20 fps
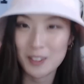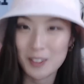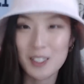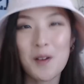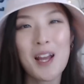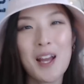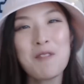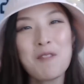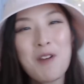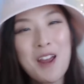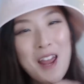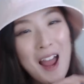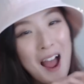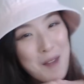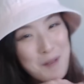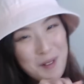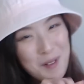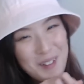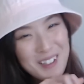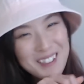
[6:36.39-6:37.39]
So anyway, hi
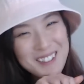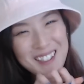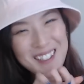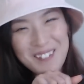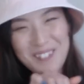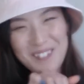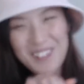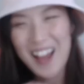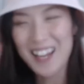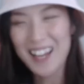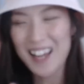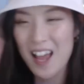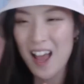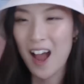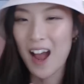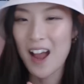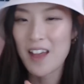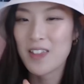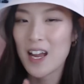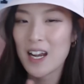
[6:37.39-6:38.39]
folks, welcome back.
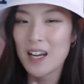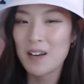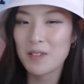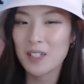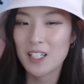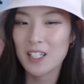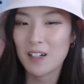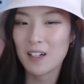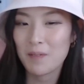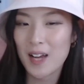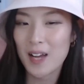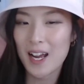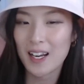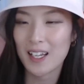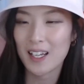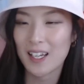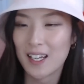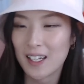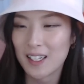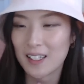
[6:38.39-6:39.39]
I thought I would come
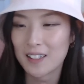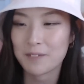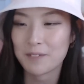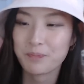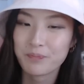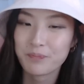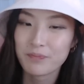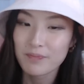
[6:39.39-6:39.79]
back and